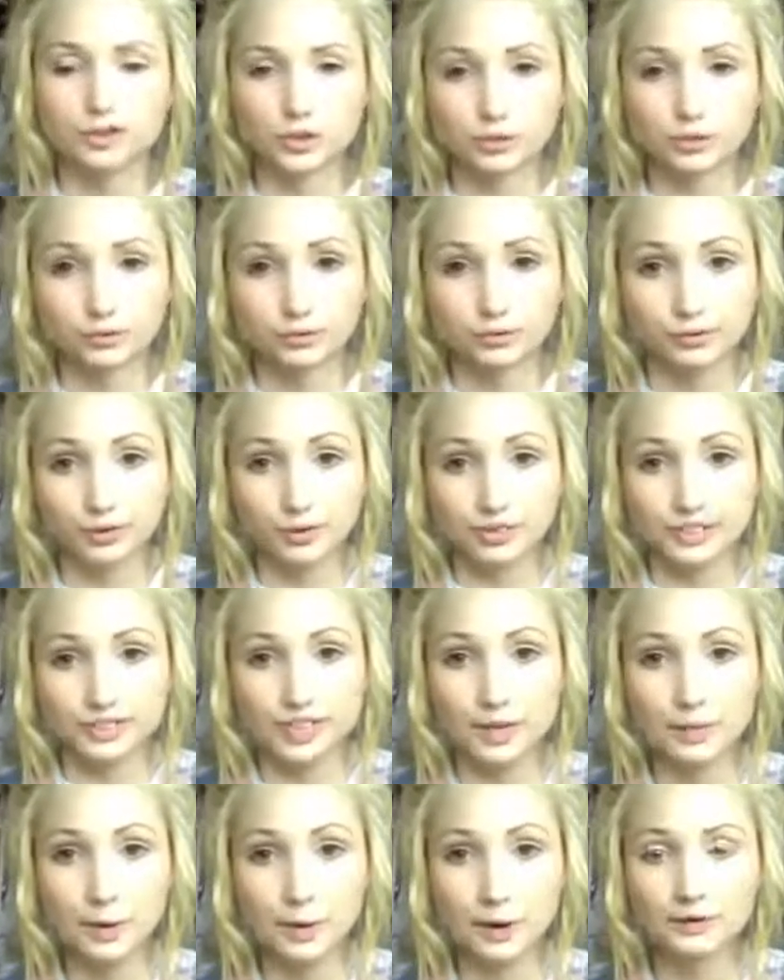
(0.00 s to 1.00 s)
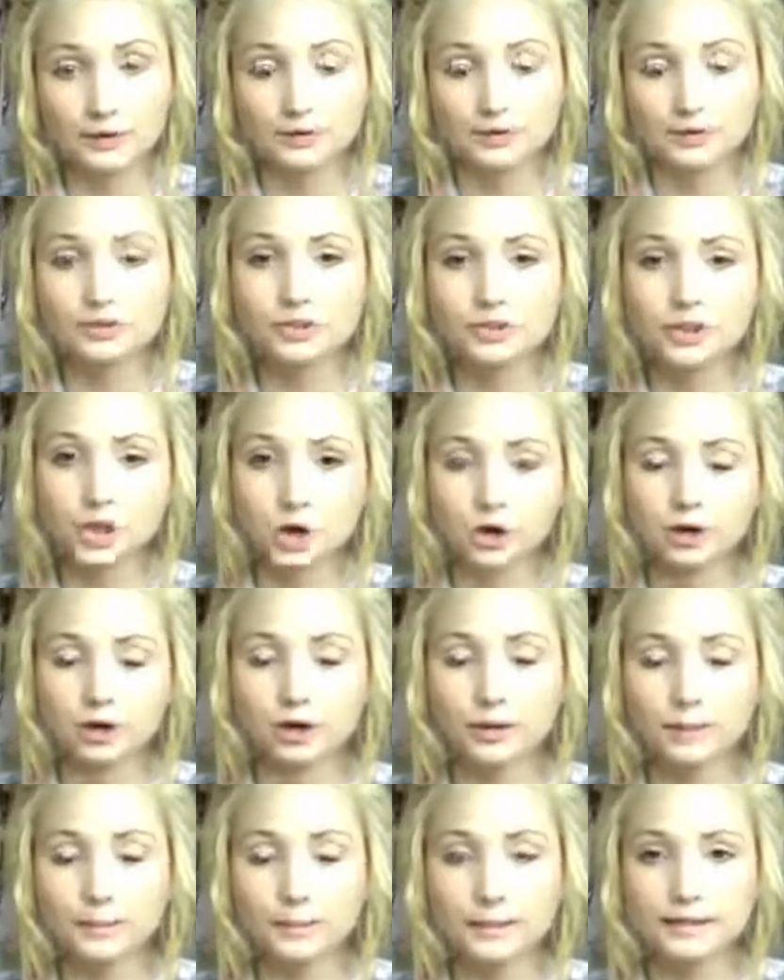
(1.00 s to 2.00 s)
junk food, I suppose.
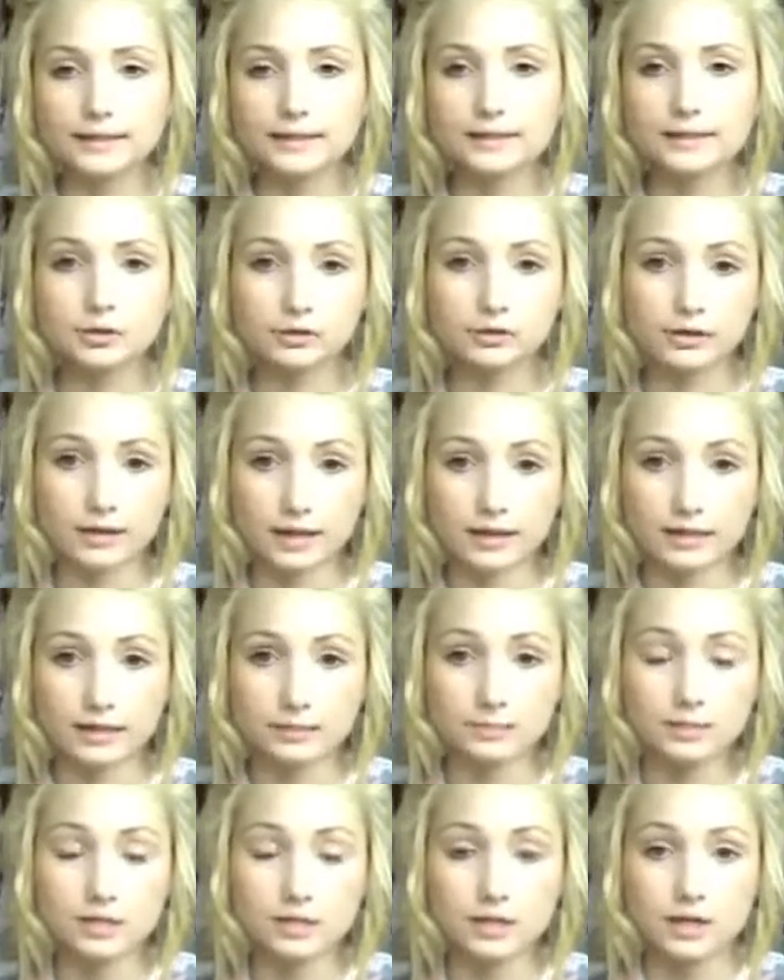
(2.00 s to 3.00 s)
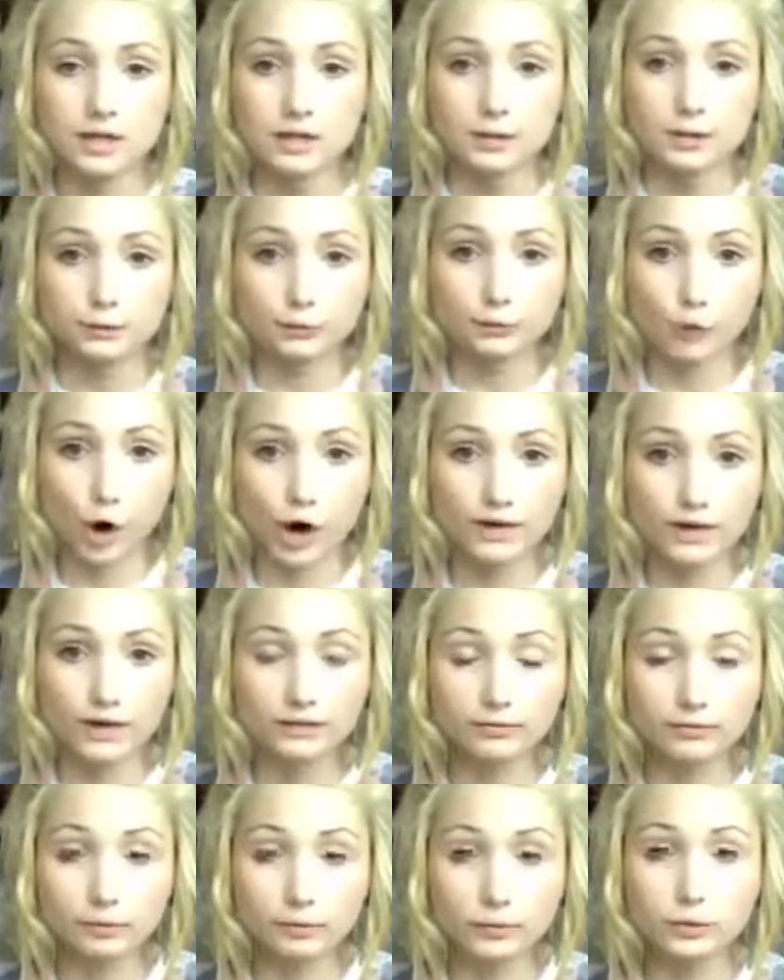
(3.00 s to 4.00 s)
Chocolate, pizza, crisps,
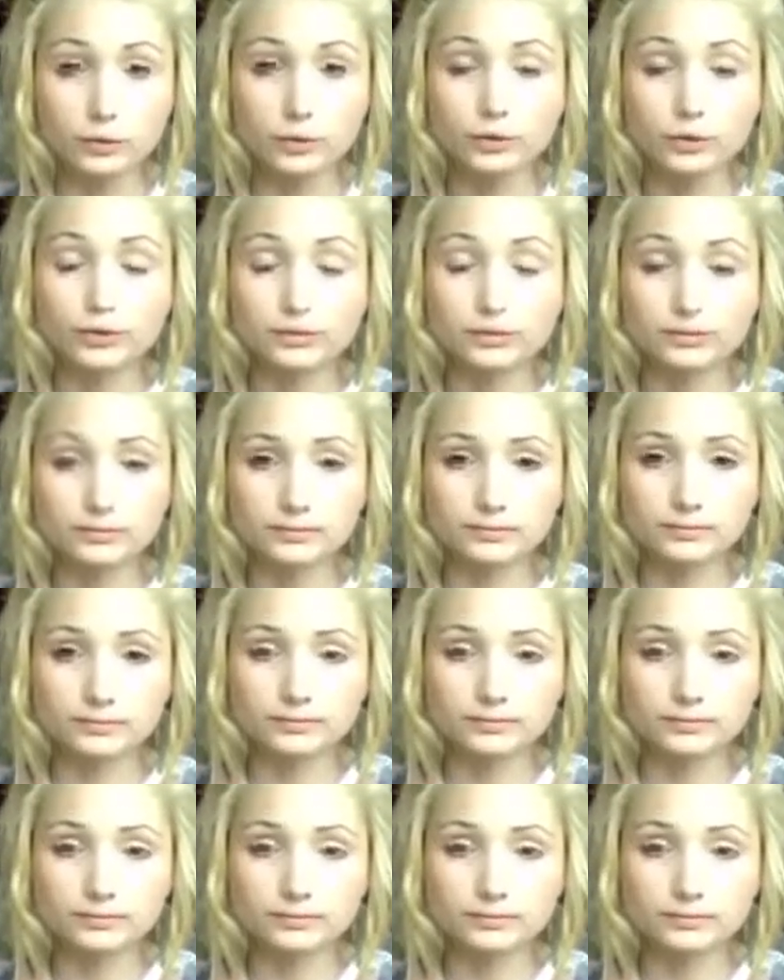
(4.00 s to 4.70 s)
fried food,